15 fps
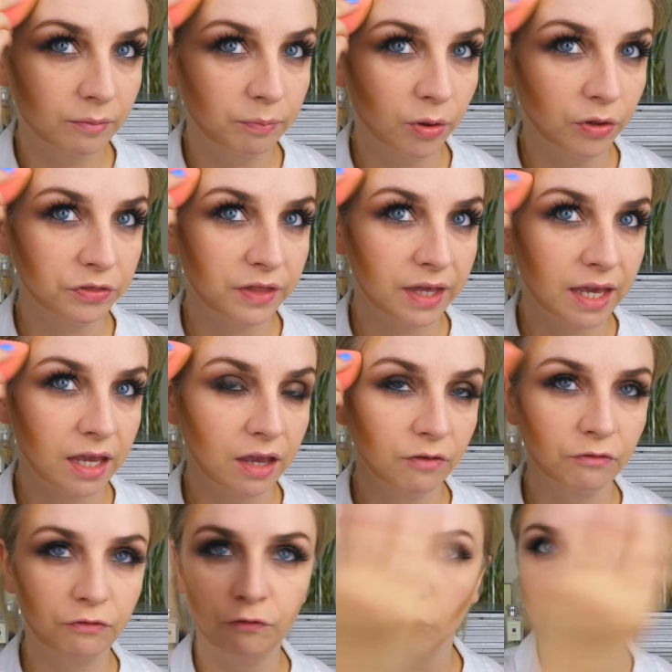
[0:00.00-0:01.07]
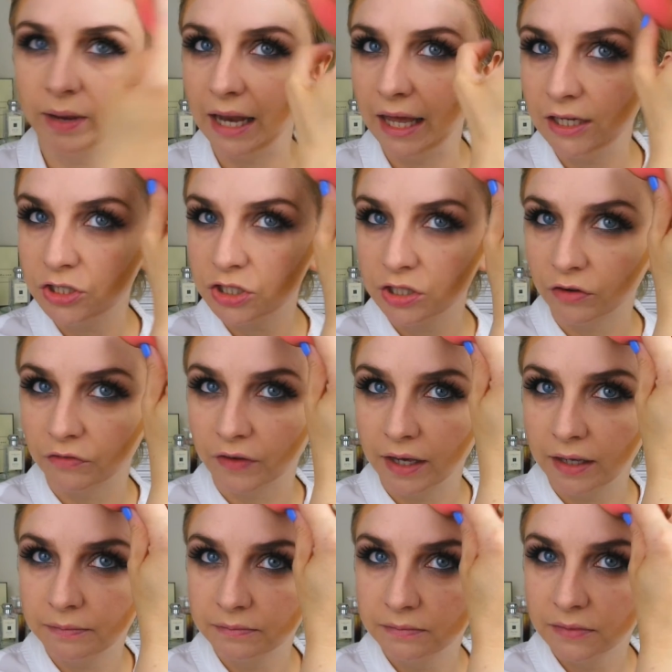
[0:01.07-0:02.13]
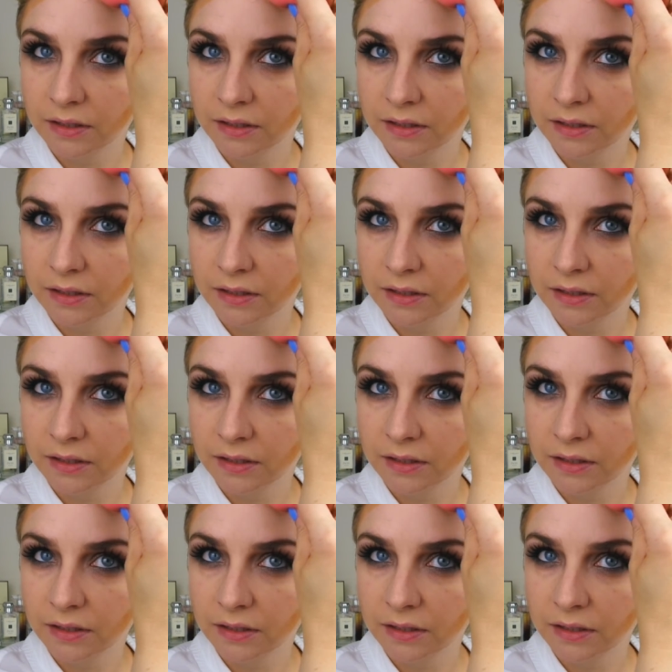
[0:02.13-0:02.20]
But the formulation of it